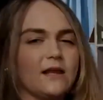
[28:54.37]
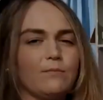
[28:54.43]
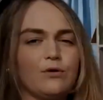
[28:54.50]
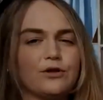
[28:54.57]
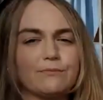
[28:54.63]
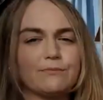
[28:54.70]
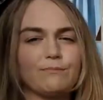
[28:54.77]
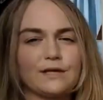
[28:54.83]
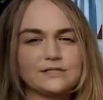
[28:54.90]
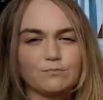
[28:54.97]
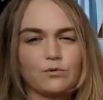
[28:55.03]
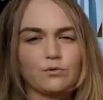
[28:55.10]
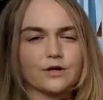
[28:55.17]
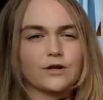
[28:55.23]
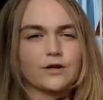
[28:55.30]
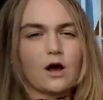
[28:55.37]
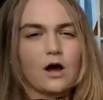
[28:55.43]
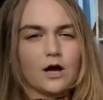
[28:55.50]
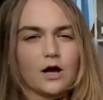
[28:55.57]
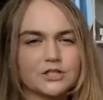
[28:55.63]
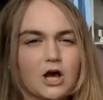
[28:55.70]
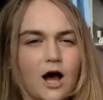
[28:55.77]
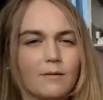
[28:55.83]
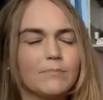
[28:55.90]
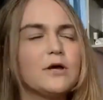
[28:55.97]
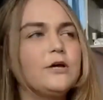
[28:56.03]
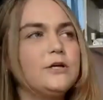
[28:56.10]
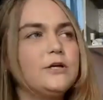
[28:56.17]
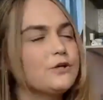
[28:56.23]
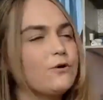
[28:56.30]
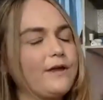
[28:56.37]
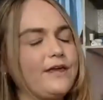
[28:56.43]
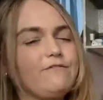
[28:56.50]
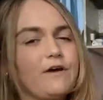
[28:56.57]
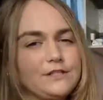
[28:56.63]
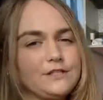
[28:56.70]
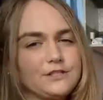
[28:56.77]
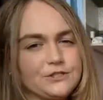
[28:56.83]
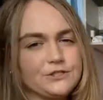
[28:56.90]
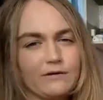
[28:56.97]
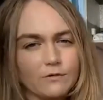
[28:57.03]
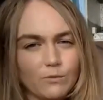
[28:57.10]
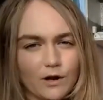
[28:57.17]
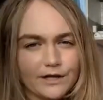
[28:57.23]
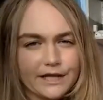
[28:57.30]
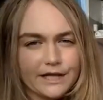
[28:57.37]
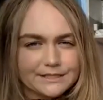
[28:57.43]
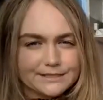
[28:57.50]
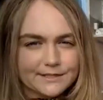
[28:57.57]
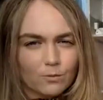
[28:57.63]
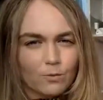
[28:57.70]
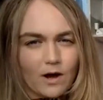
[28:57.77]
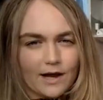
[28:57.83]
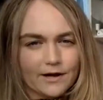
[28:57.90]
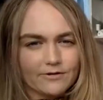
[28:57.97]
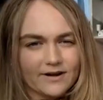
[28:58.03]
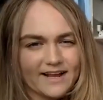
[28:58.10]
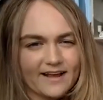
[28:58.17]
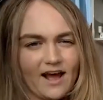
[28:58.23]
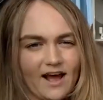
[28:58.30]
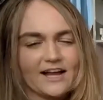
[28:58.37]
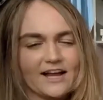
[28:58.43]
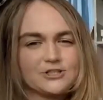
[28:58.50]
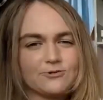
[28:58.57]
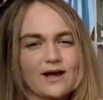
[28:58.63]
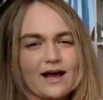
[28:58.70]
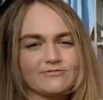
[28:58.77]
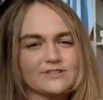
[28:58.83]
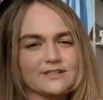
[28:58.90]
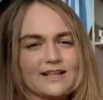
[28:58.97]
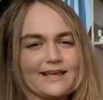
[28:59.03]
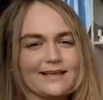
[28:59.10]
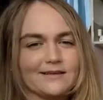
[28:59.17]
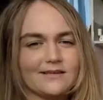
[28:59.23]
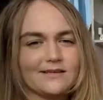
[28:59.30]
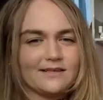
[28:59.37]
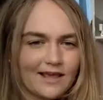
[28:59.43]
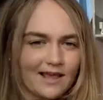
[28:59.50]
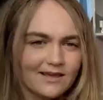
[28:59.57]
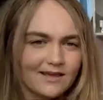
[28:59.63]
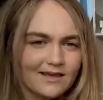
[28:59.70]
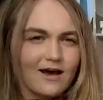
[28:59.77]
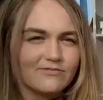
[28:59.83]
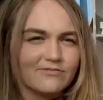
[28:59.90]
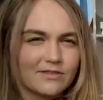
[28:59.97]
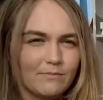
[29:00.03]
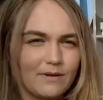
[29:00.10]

I put the baseboard on top. So if I do ever want to get to the wiring, I do have to like yank off the